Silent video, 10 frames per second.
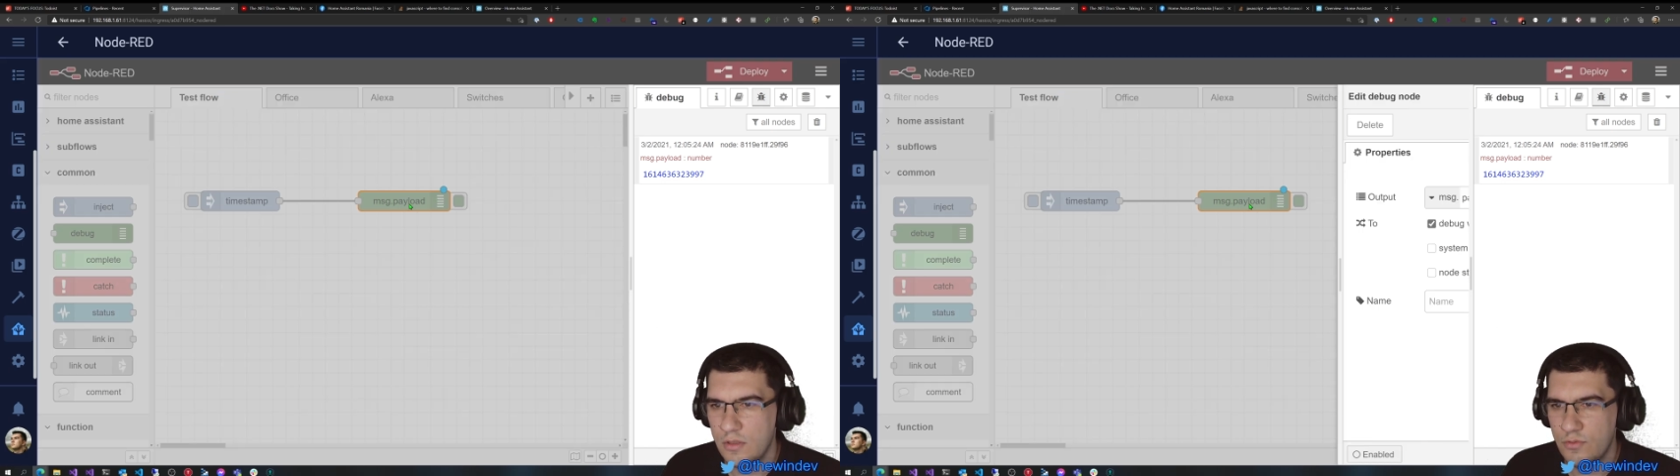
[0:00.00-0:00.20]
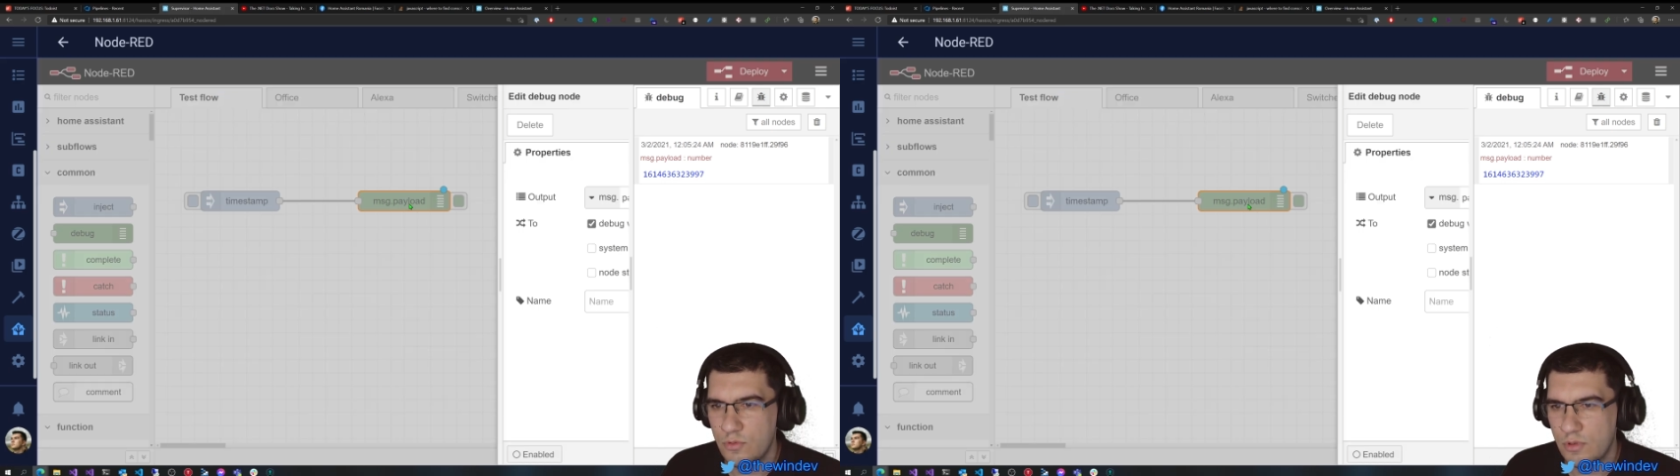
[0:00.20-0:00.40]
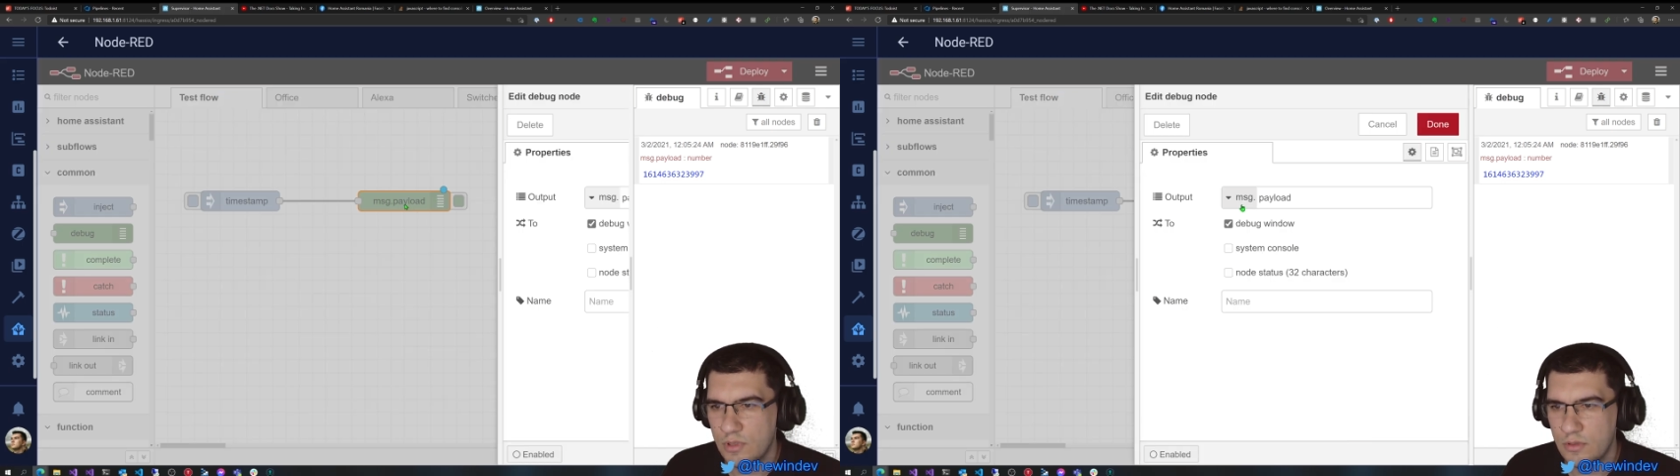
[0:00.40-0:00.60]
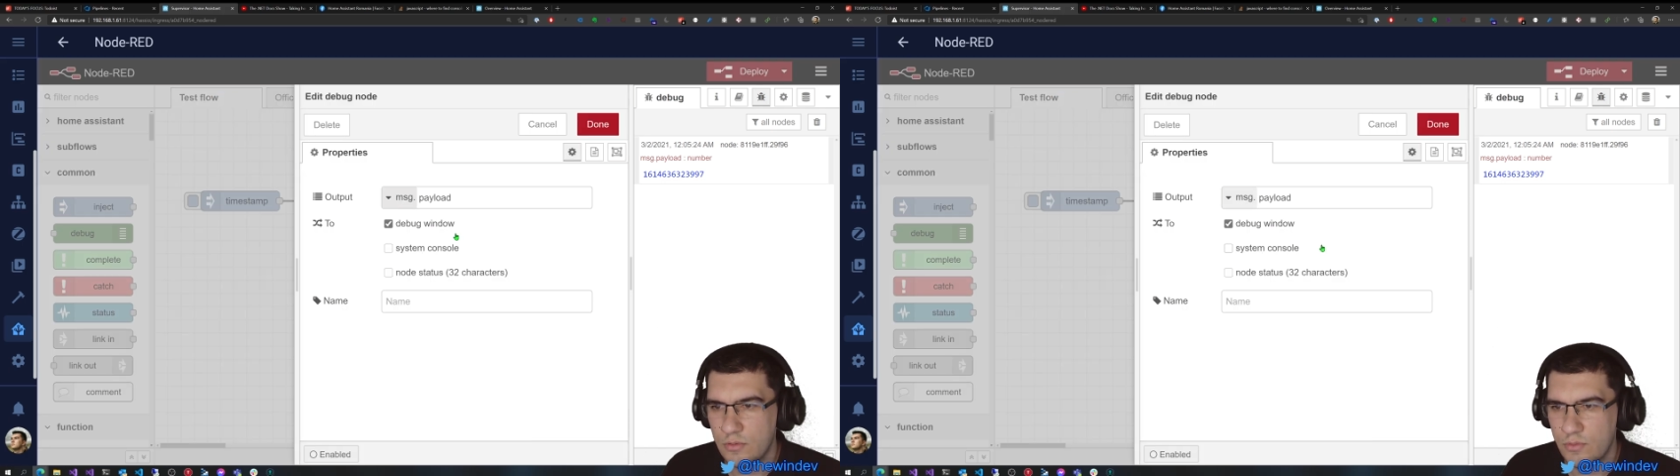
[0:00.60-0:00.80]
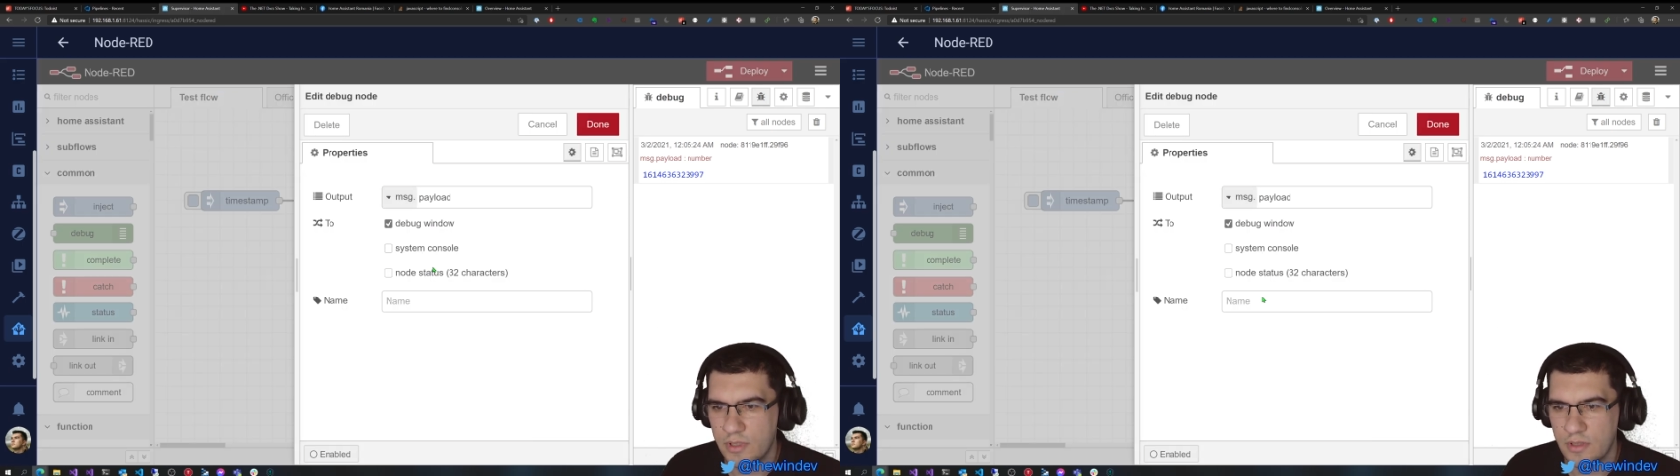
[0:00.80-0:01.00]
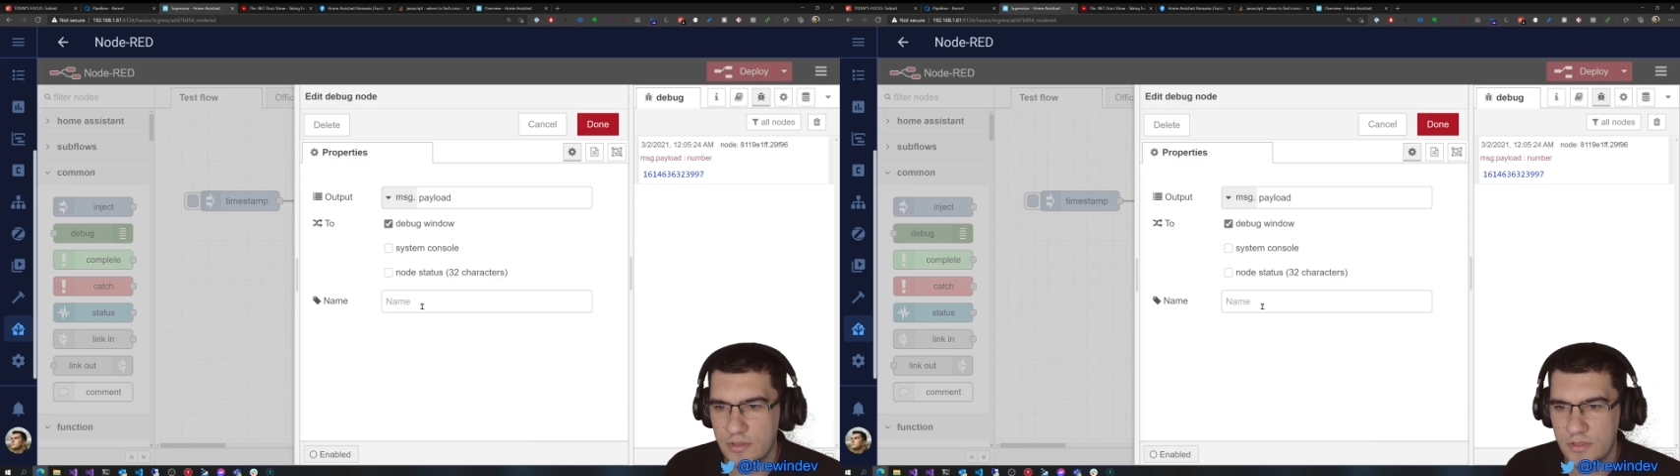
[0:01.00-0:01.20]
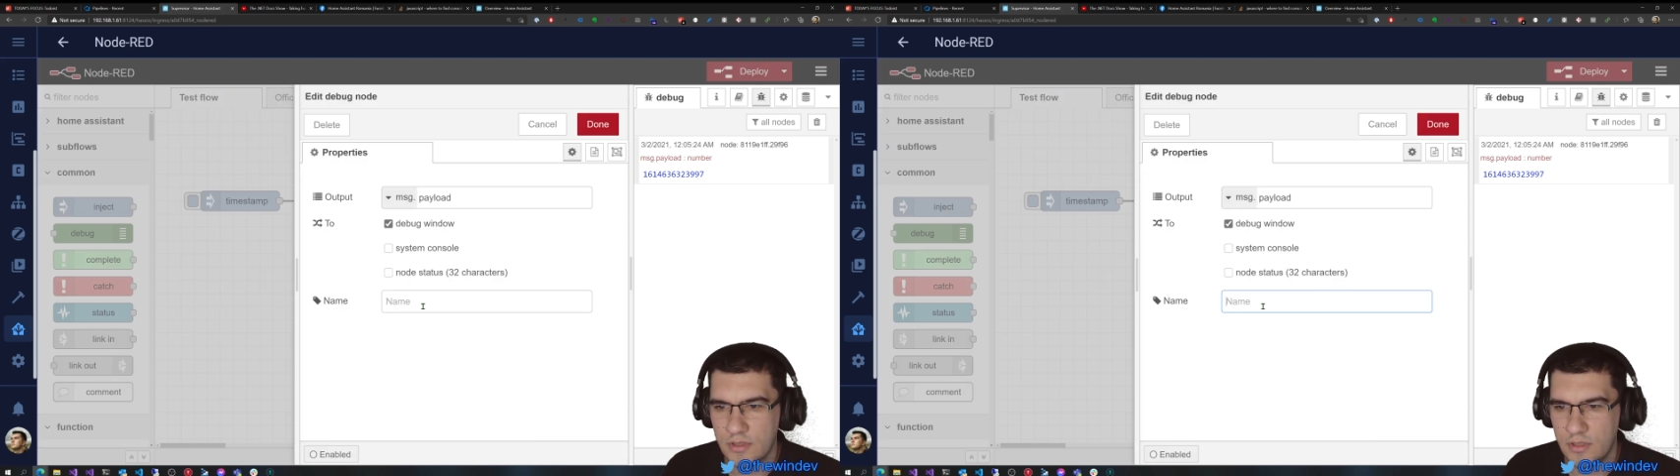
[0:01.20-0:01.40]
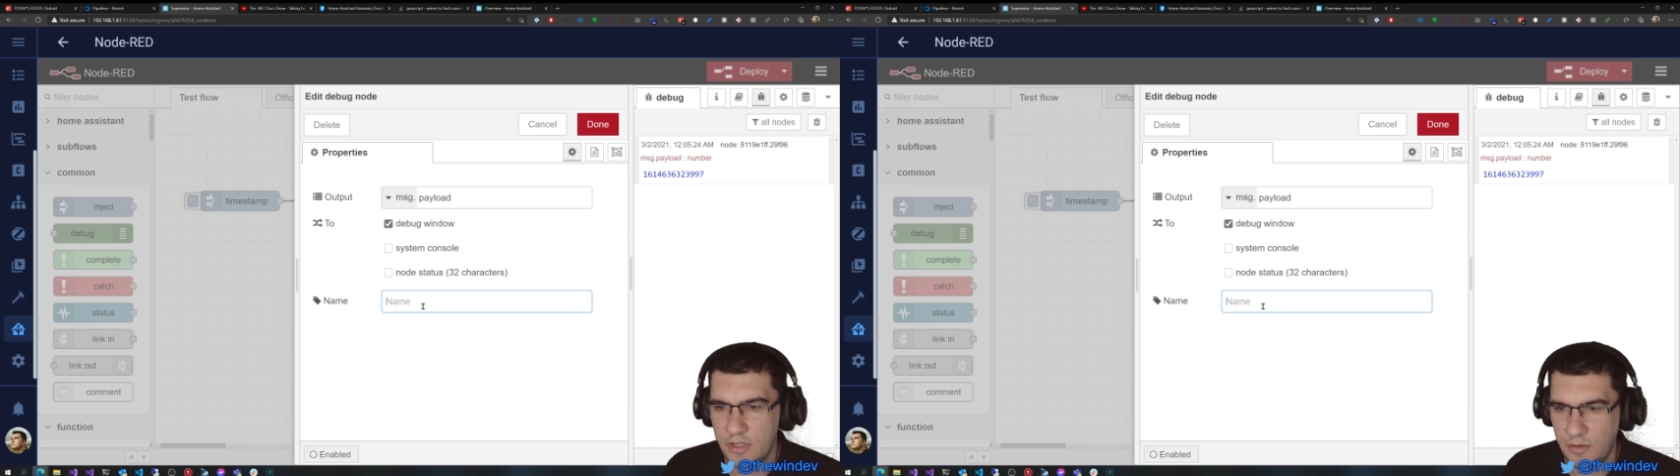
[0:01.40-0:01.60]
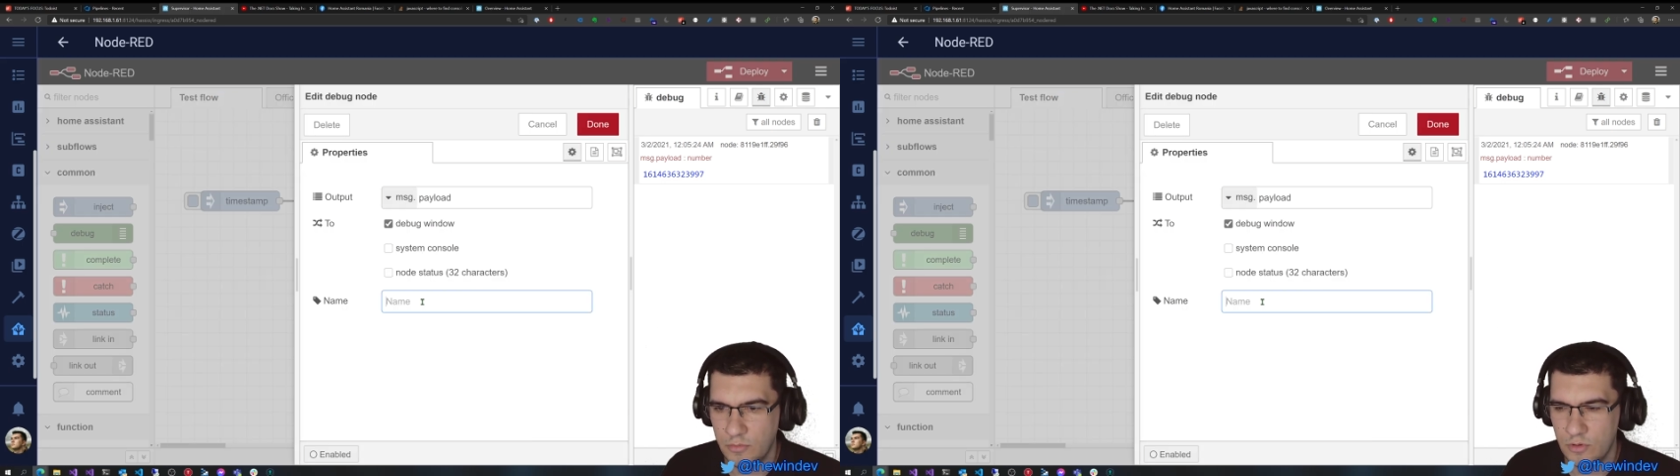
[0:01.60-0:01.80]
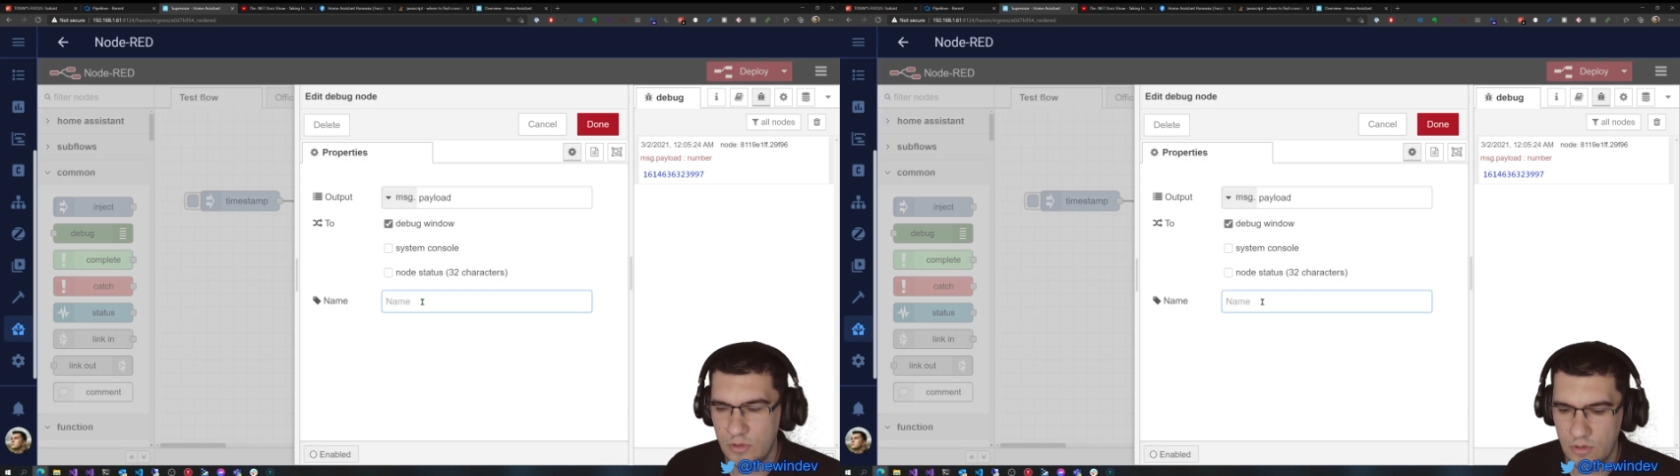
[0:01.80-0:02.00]
if we want, we can set a name
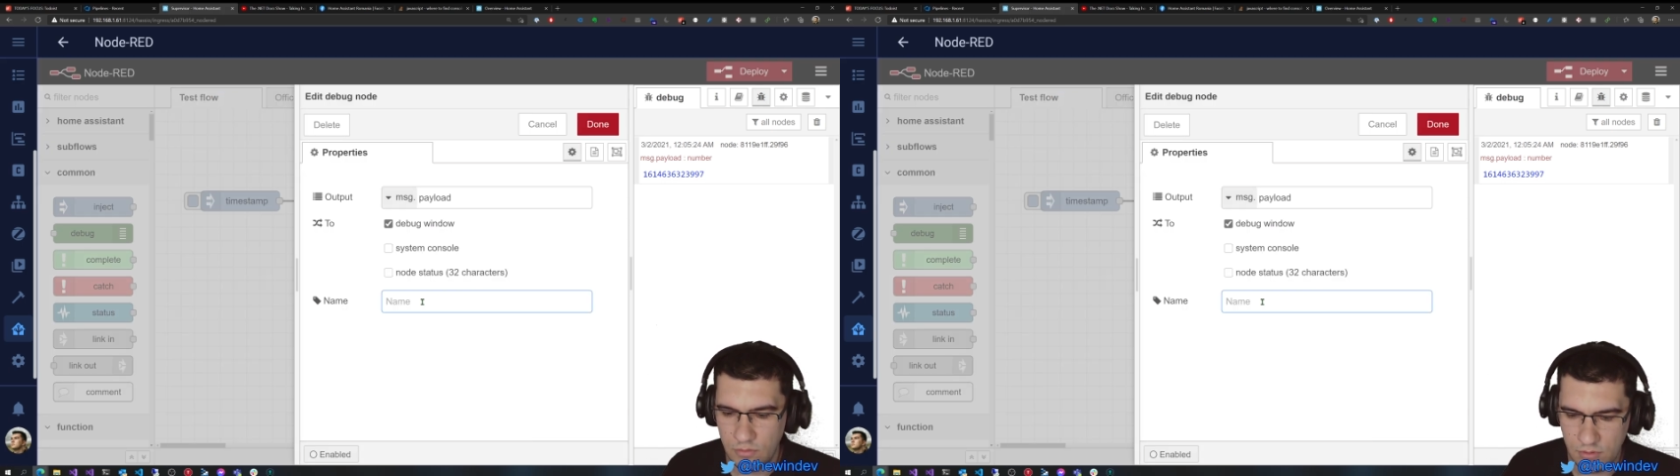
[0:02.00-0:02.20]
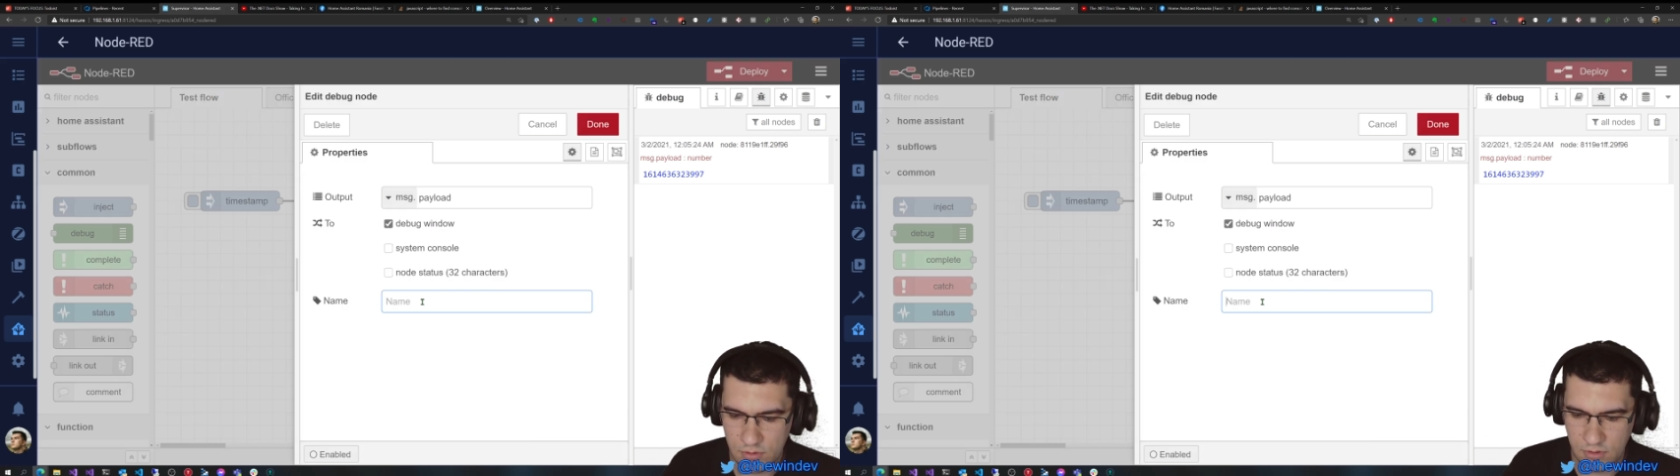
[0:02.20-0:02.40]
to the node.